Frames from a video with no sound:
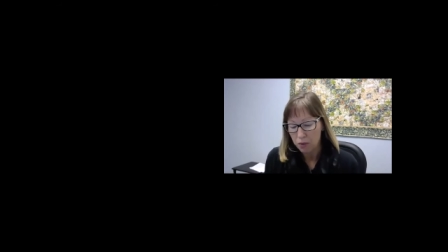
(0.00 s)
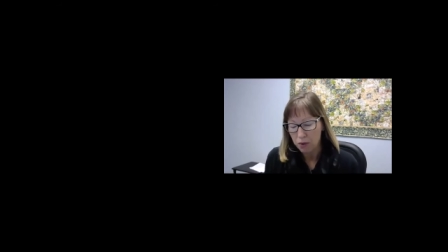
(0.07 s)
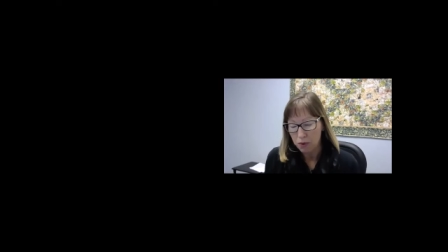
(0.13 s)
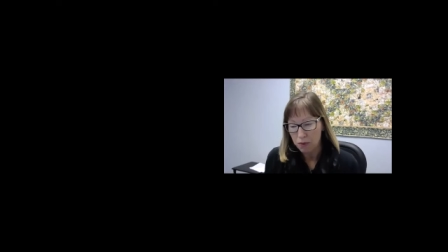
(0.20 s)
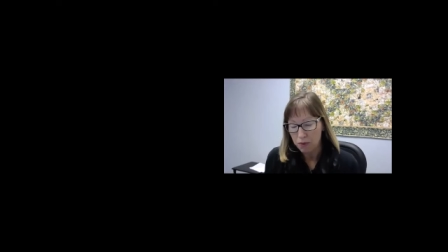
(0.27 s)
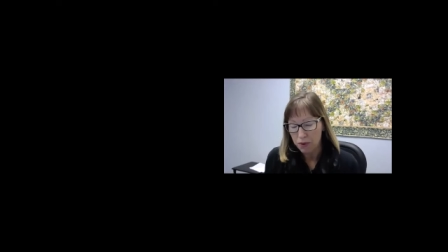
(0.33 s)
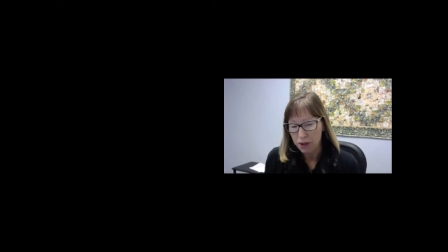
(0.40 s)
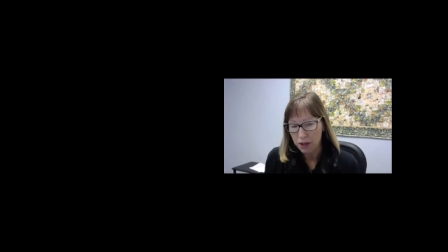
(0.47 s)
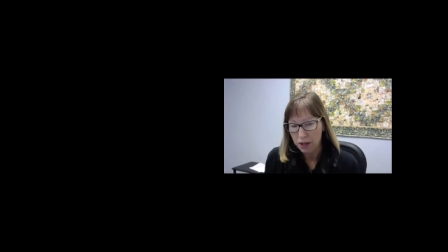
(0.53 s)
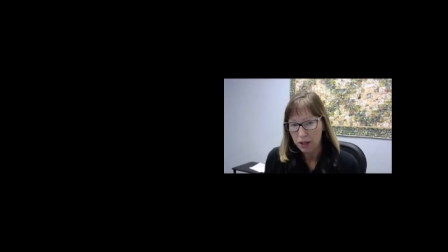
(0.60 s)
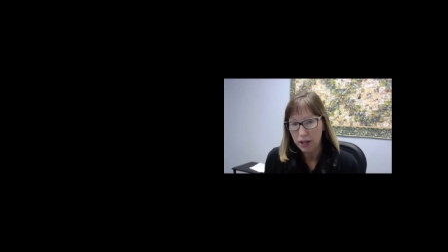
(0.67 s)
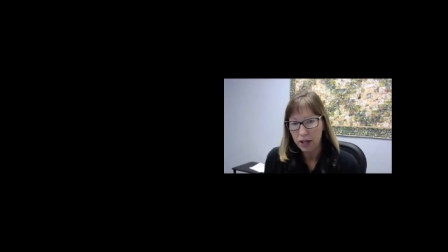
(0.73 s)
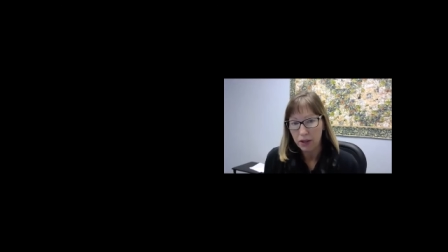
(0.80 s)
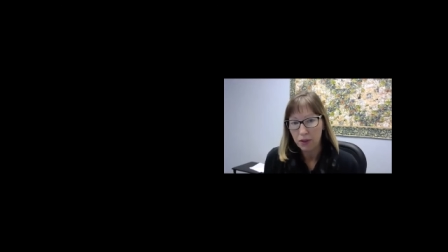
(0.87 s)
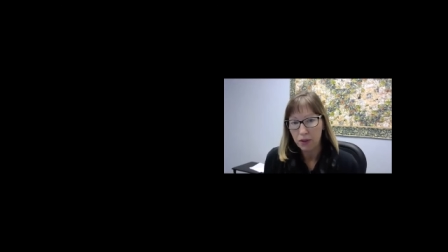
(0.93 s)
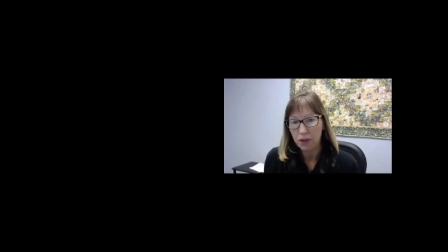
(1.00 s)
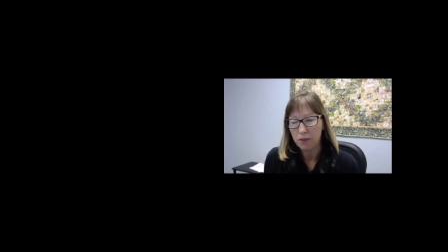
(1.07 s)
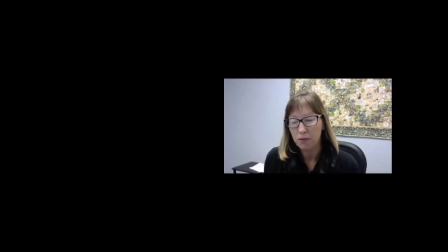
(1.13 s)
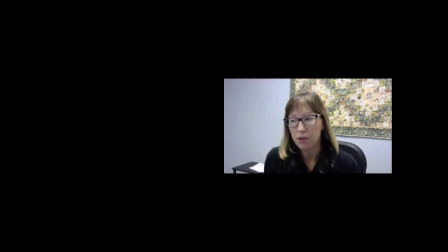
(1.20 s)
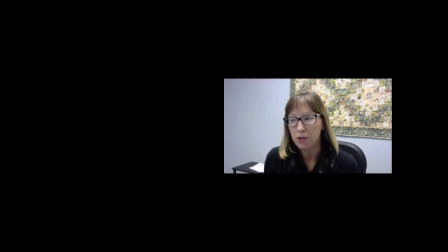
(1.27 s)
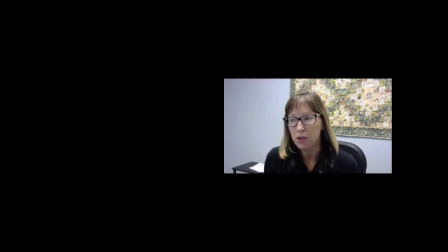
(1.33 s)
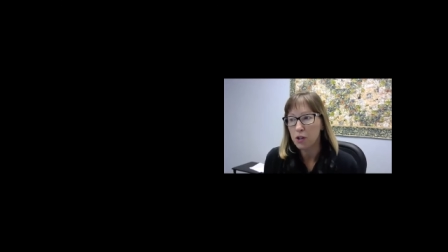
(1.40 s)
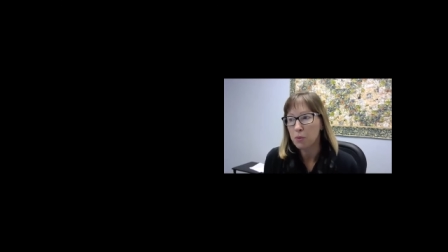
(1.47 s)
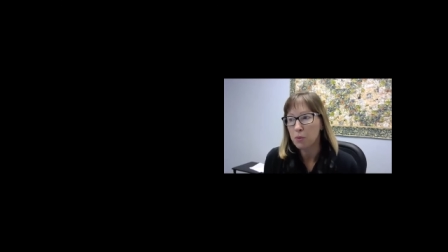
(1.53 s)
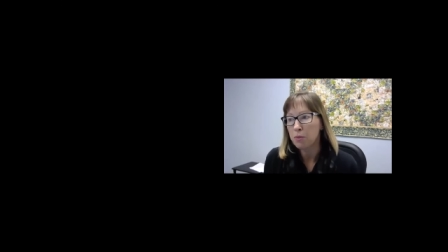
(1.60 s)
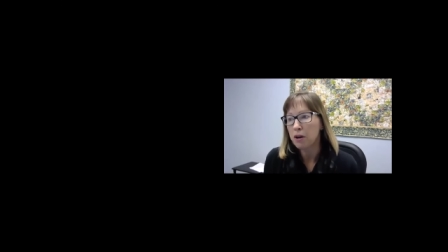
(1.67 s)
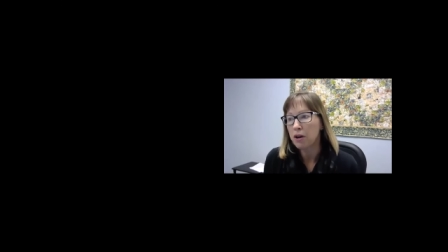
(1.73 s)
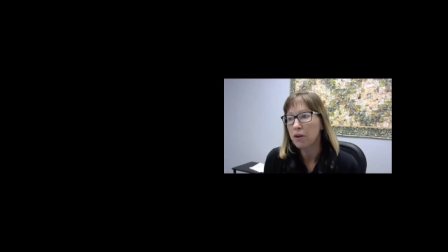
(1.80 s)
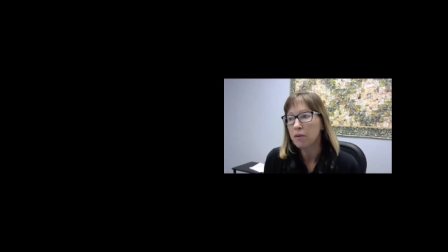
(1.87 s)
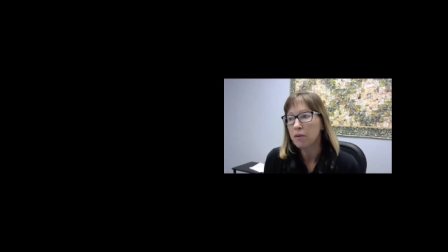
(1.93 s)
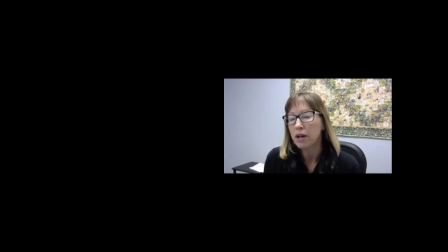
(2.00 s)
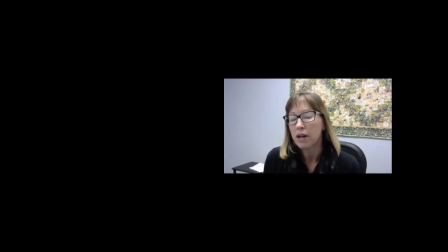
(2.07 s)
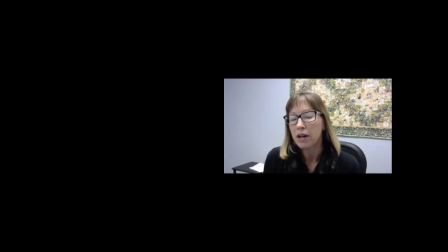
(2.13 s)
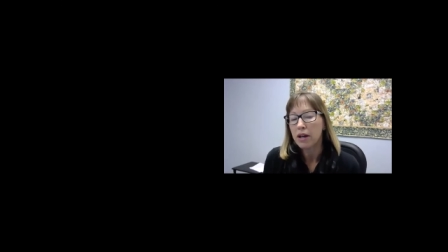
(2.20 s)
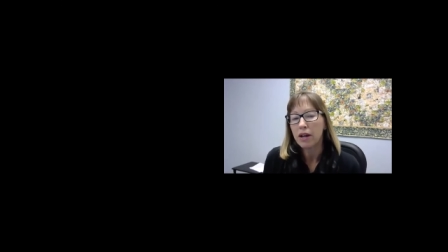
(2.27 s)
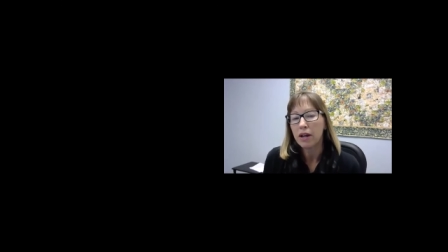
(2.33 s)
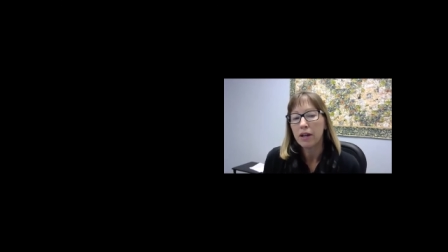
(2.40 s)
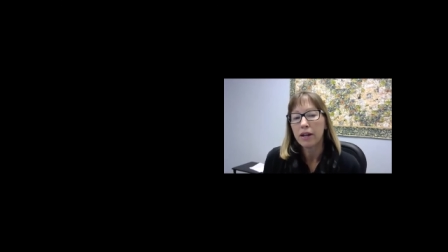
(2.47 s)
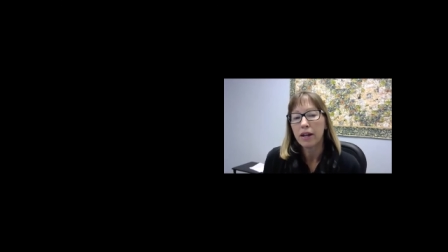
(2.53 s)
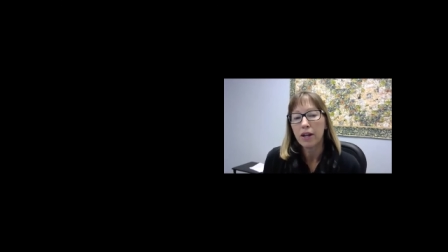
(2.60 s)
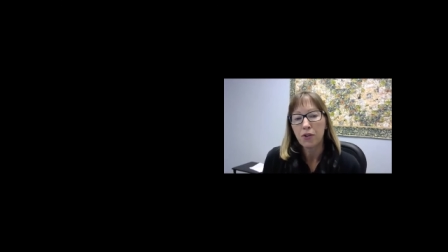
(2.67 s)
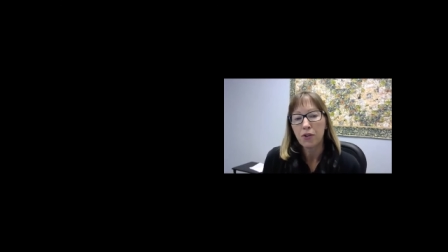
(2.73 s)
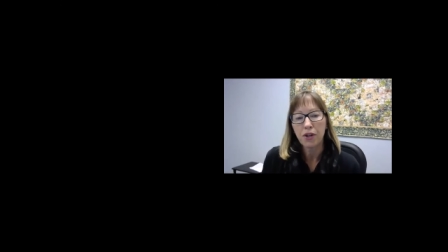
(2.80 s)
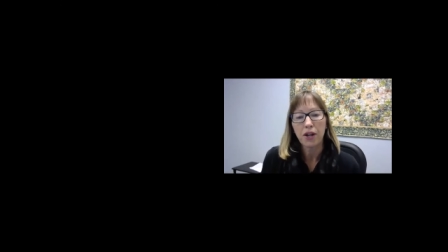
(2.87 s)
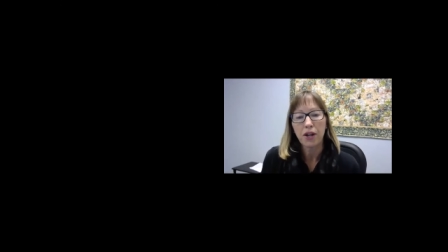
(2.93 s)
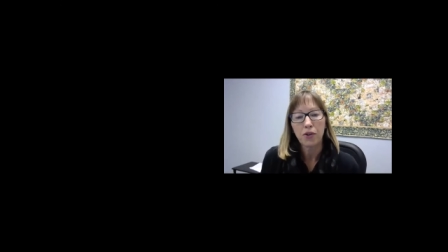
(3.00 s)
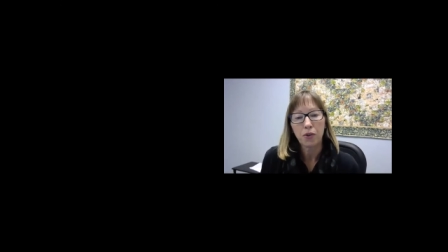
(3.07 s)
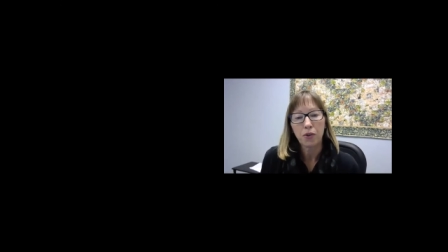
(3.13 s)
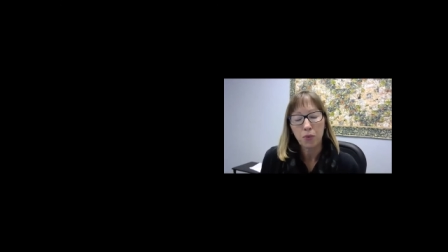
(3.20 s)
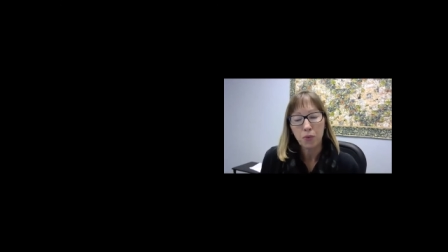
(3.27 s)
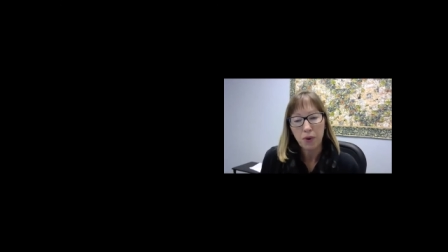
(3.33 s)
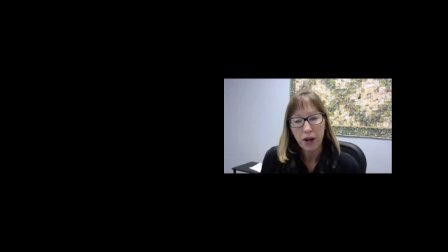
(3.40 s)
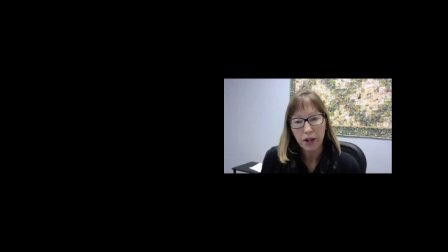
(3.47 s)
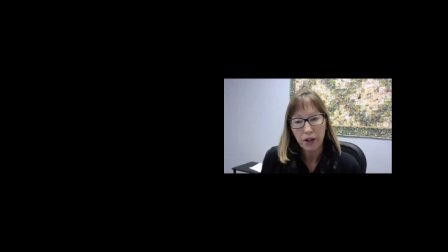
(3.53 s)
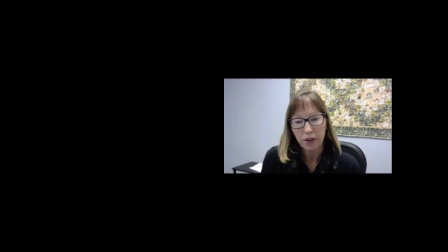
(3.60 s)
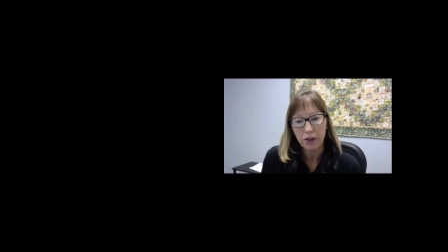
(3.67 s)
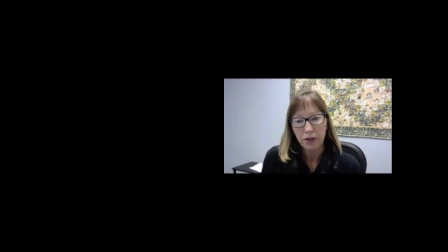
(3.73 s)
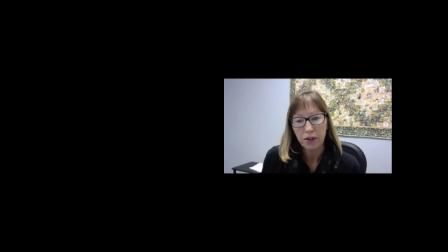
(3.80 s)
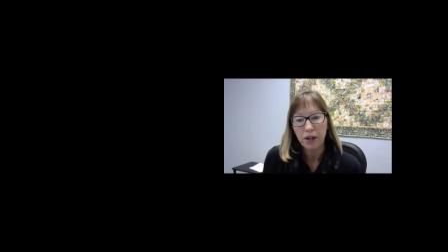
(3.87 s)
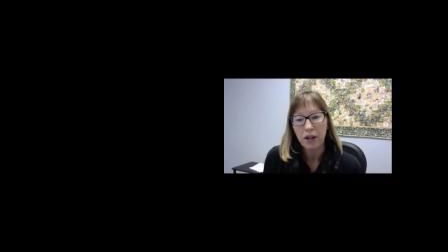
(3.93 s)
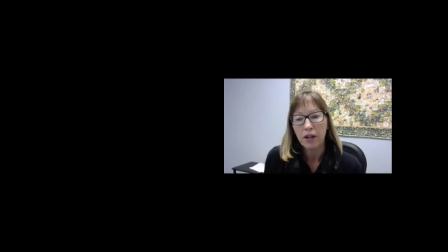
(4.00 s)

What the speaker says: revealing on the university's part an educational record.